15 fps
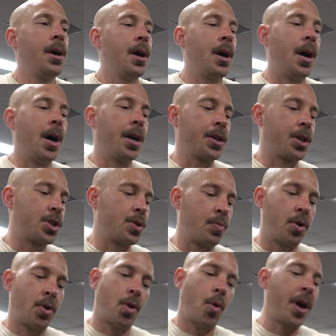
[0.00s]
Uh,
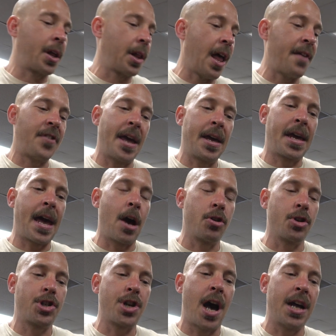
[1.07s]
quick left hand counter
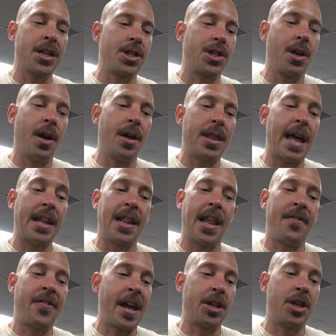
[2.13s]
shots, uh, that
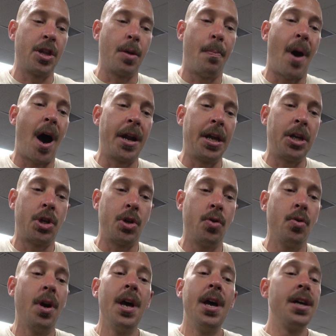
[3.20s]
left hand to the body
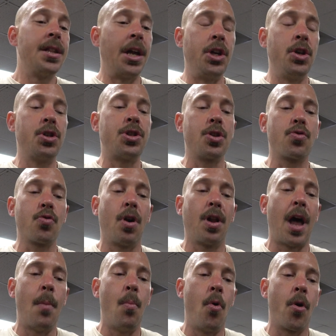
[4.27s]
too, that he used to throw a
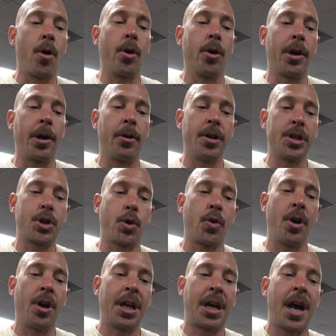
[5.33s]
lot more earlier in his
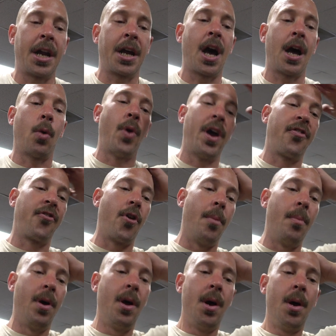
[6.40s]
career. They kind of got away
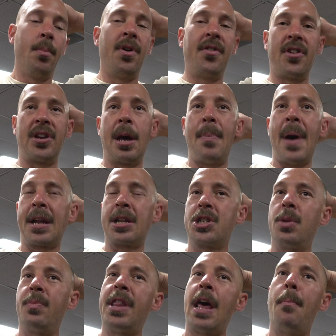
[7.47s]
from, but if you get back to
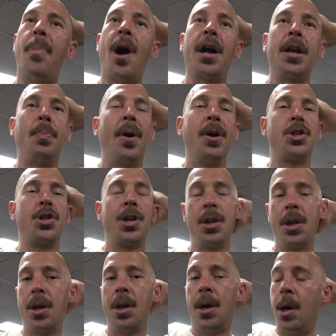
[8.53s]
some of that body
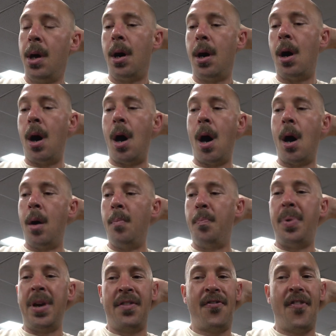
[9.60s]
punching, um,
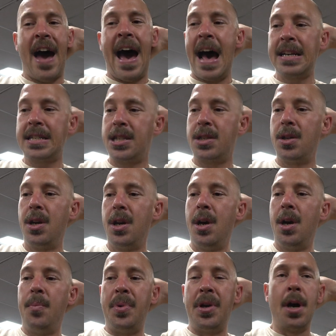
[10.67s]
be fast,
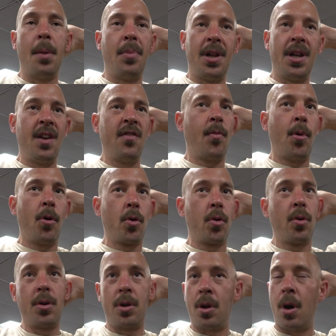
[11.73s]
be unbelievable.
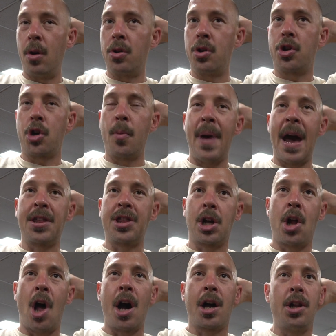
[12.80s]
You know, turn back the
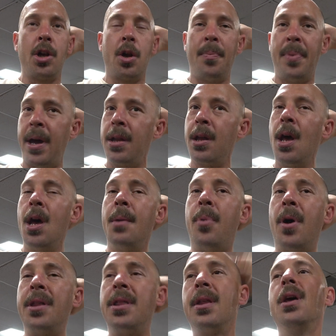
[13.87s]
clock a little bit.
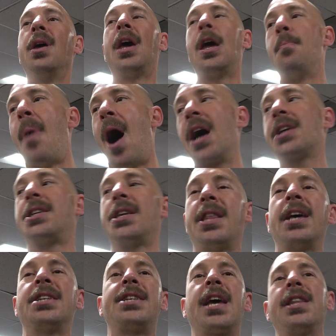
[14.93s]
But in boxing,
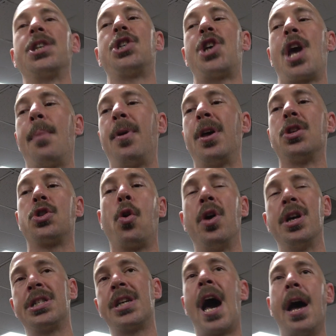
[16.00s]
they say the champions
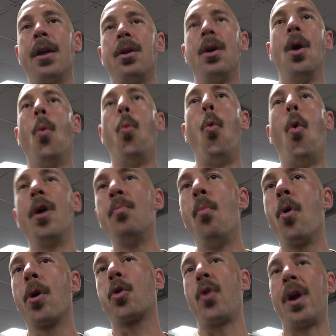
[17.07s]
always got one
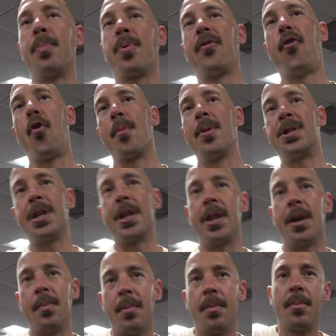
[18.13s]
more great performance in
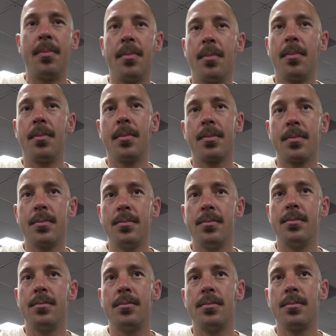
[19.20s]
them. So you think this is
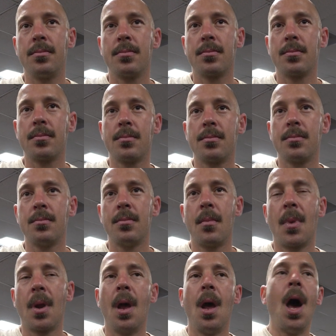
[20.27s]
Manny's one more great
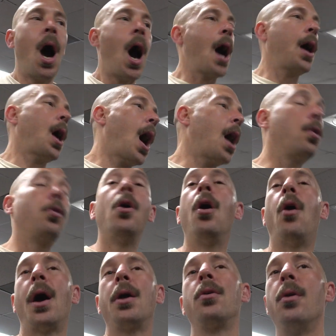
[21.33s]
performance? What, what, I, I what
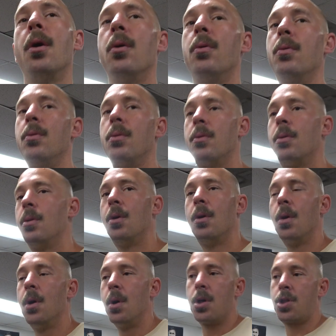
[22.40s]
about know, Thurman?
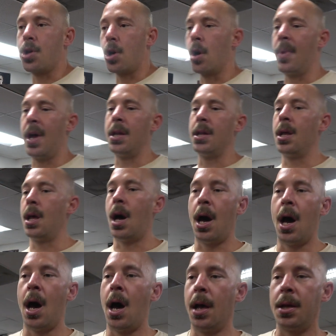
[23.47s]
Thurman,
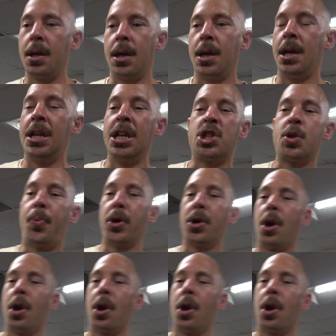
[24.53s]
uh, he needs to put